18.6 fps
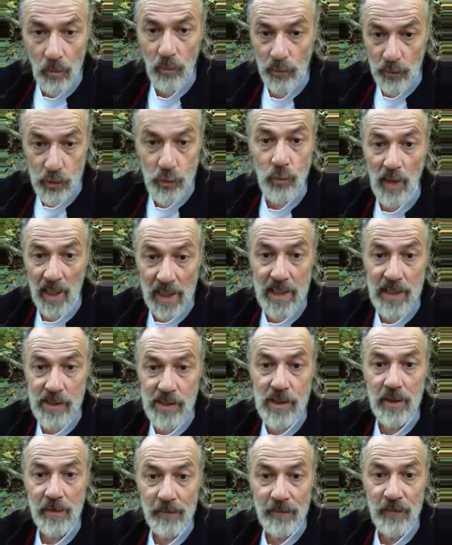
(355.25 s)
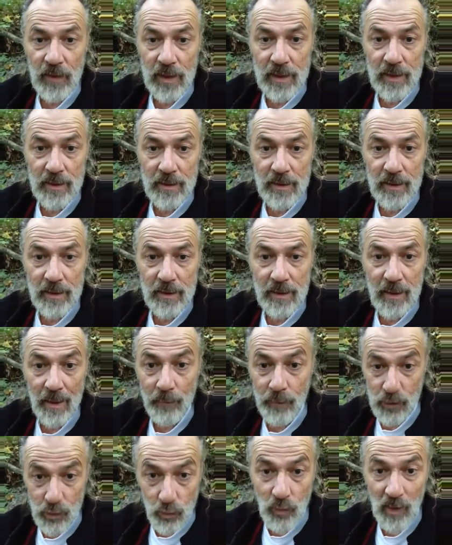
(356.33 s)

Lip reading: was raised in faith. I was